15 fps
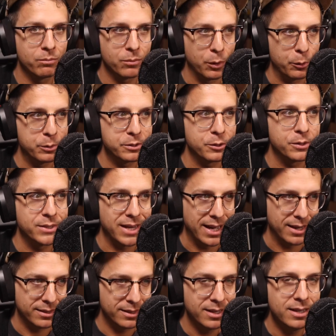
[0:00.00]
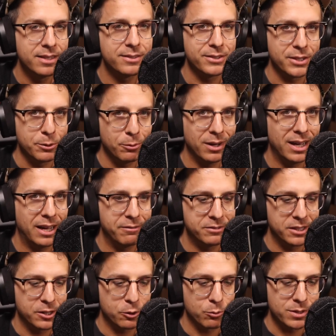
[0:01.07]
Those are dead. So you will have
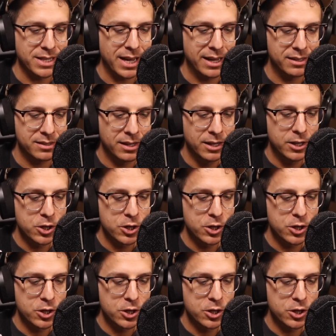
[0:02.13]
to create